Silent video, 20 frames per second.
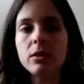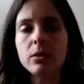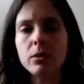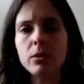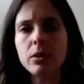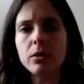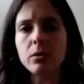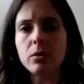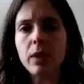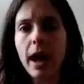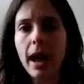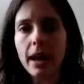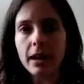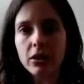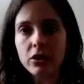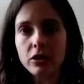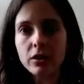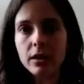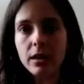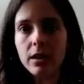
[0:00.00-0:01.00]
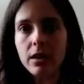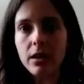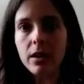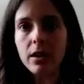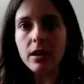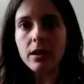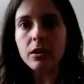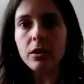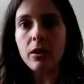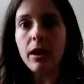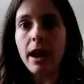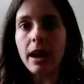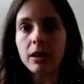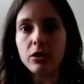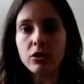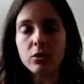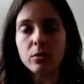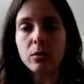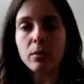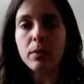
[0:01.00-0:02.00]
to who you actually are, your
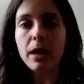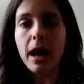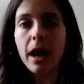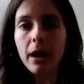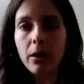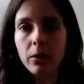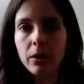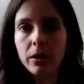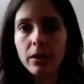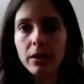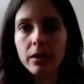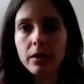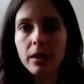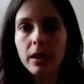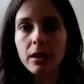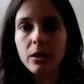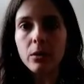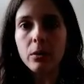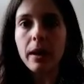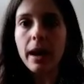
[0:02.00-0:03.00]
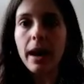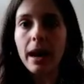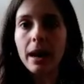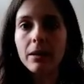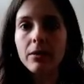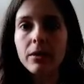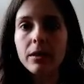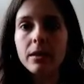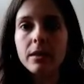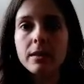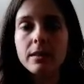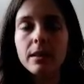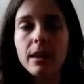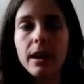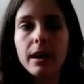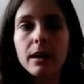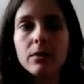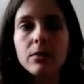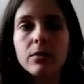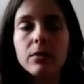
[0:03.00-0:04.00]
actual power that you have in this
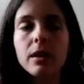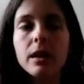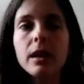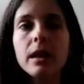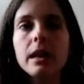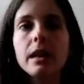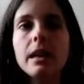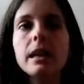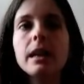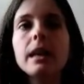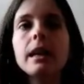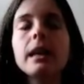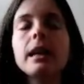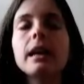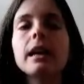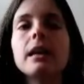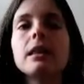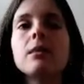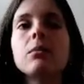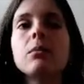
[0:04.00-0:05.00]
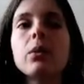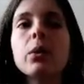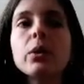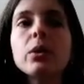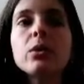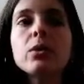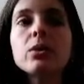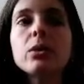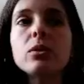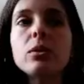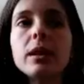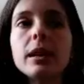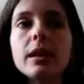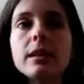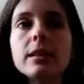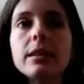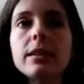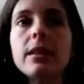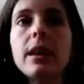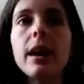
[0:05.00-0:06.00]
life. And the more you tune
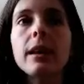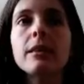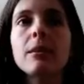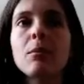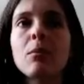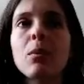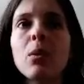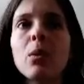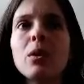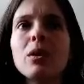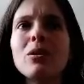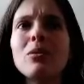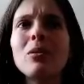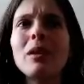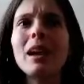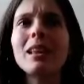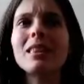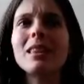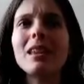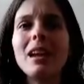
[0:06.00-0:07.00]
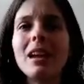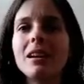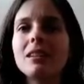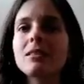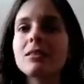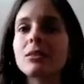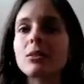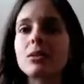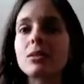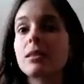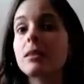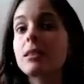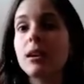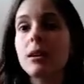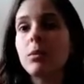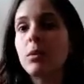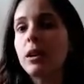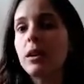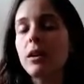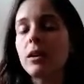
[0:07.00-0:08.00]
into that, the more you get the answers. It's
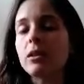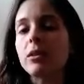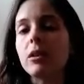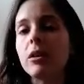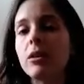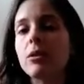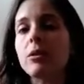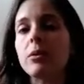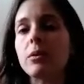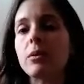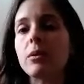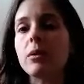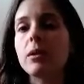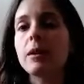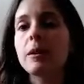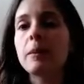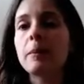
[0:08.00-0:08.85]
like we all know.